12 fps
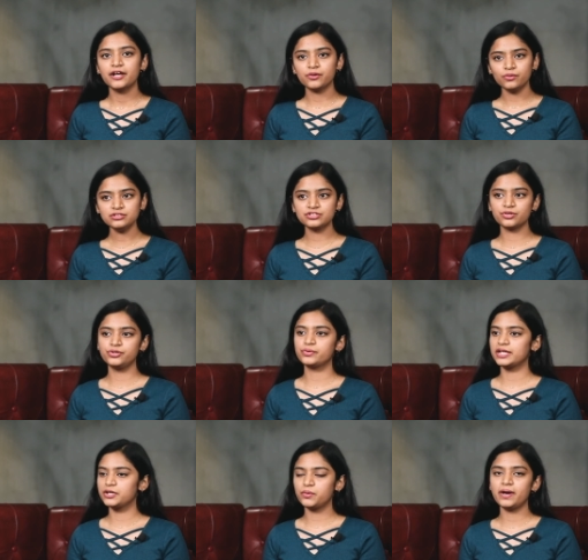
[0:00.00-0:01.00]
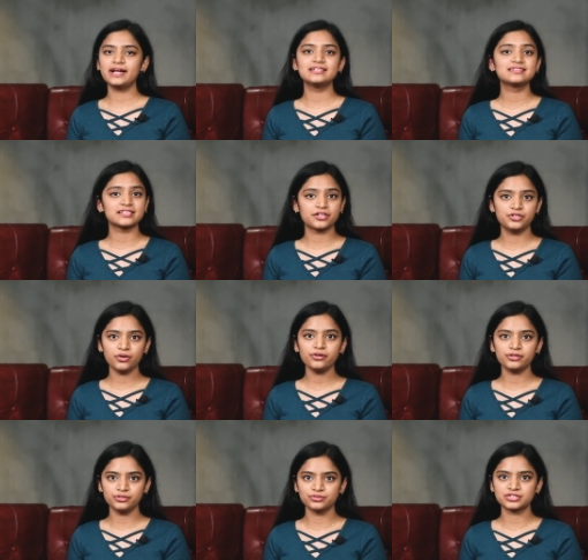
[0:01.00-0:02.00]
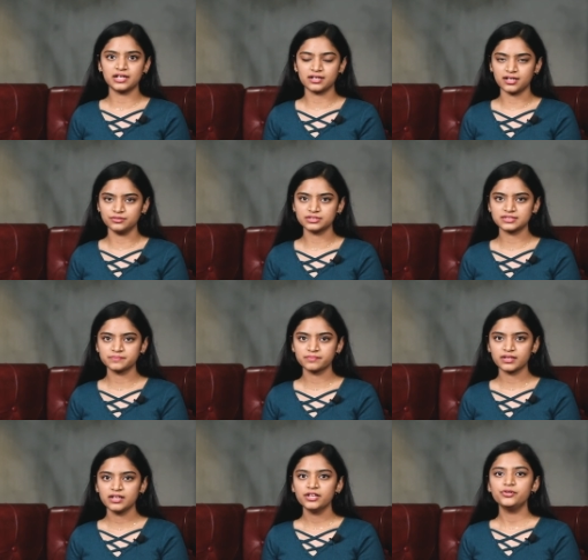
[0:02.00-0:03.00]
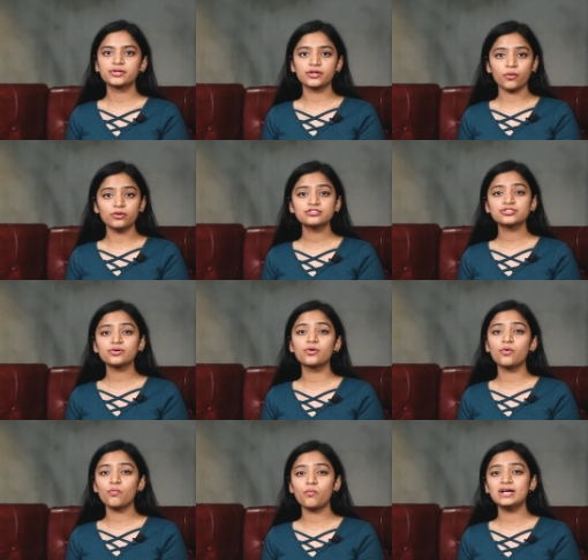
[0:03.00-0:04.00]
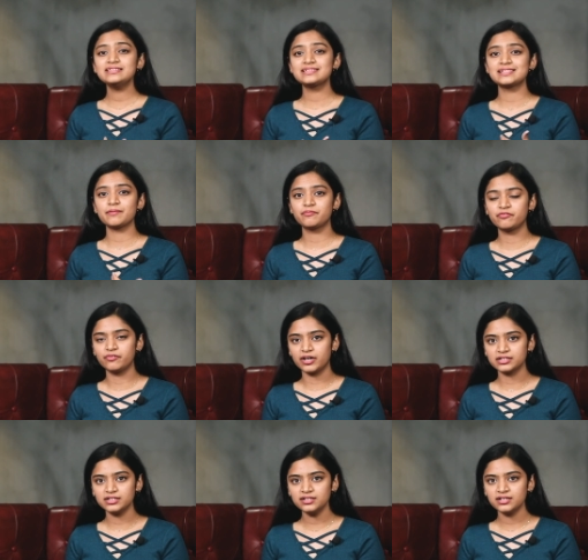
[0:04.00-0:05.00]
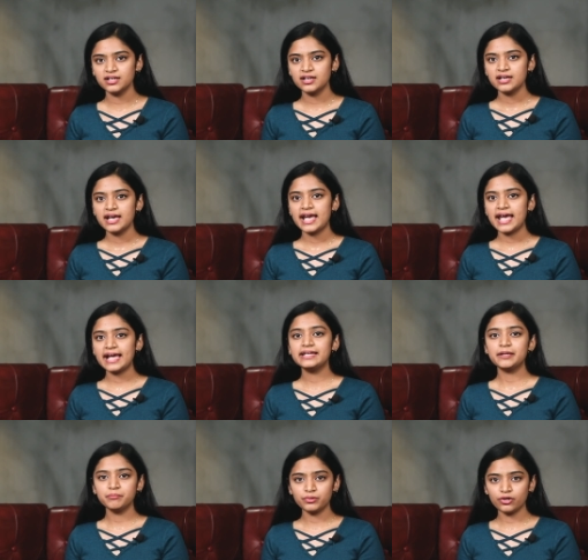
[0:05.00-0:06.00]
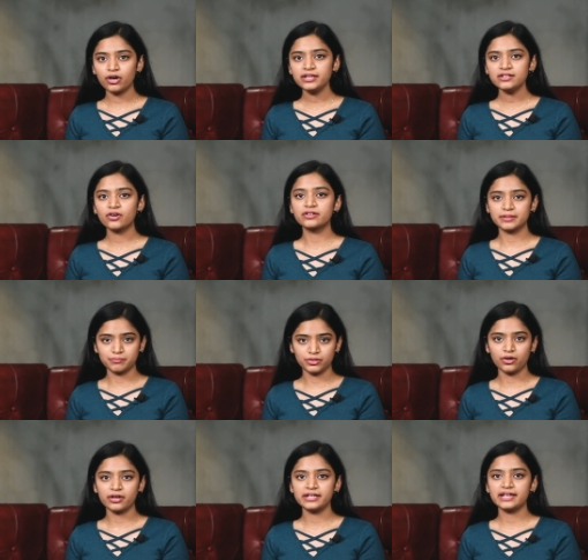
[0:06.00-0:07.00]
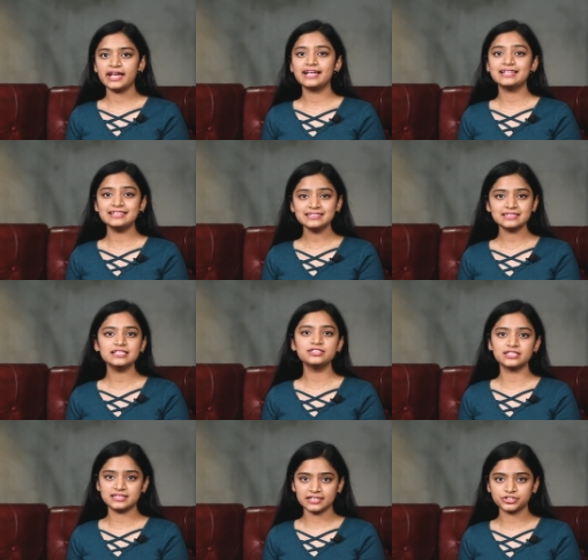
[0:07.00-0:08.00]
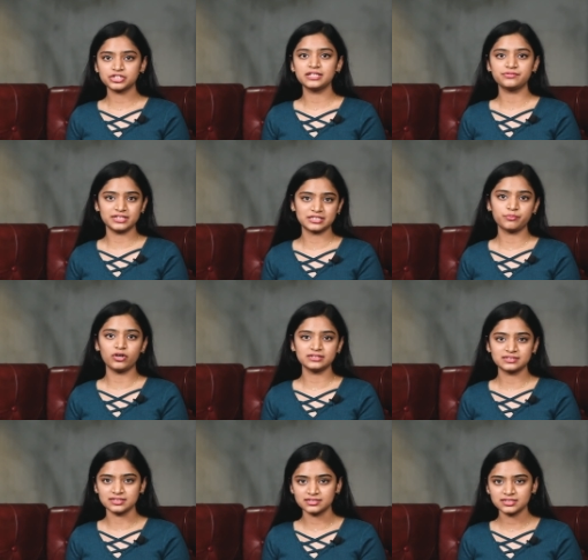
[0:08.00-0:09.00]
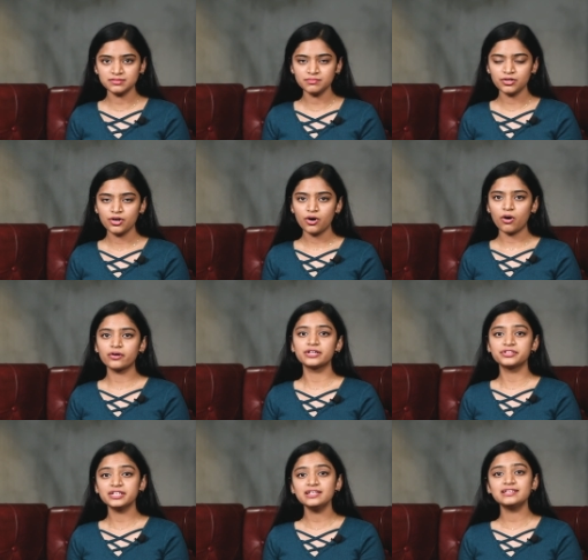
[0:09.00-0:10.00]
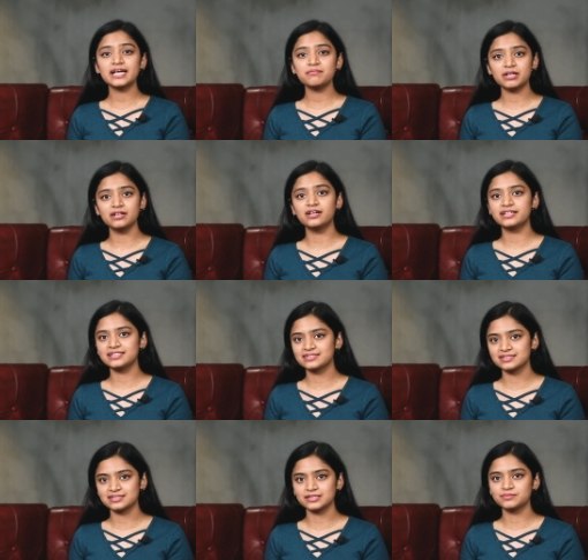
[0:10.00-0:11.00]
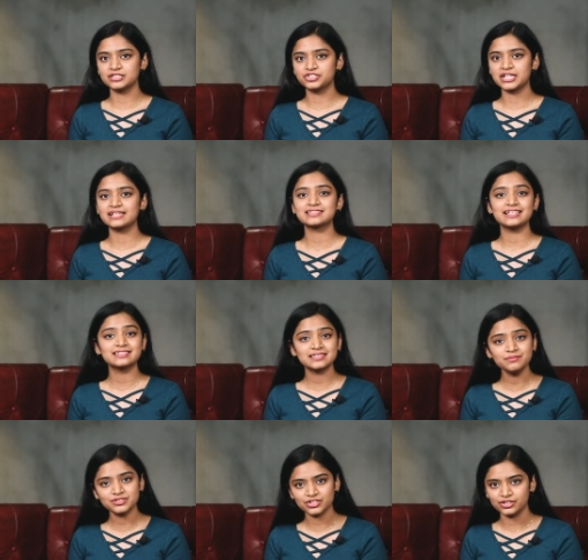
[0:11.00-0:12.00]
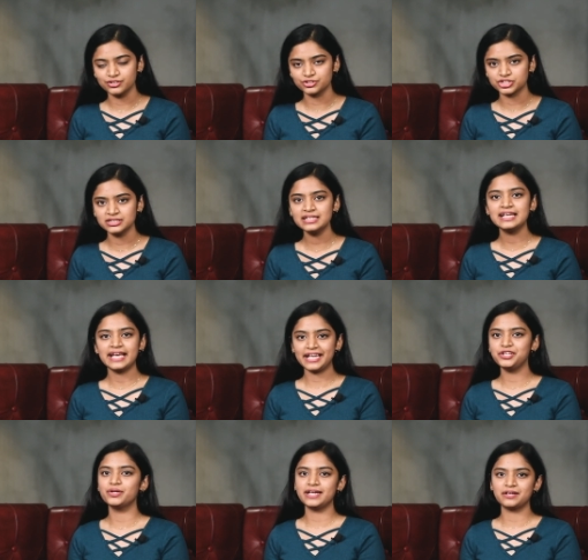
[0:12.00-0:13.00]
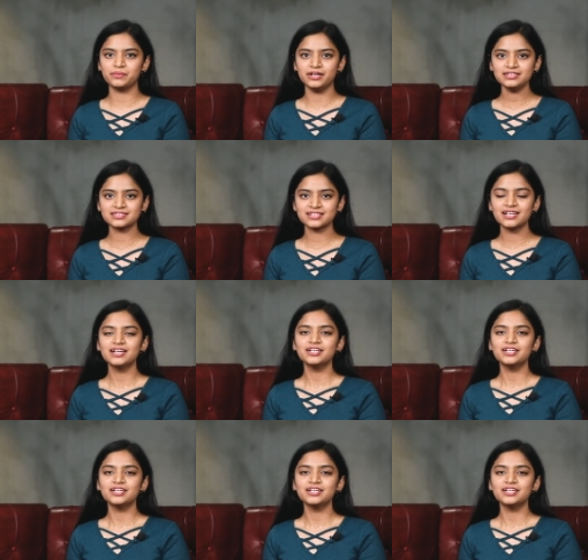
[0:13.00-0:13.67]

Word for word: And also, you can go ahead and secure your user accounts. You can also go one step further and employ or deploy an instant detection and response system or a real-time alerting system, such as a SIM solution, in your networks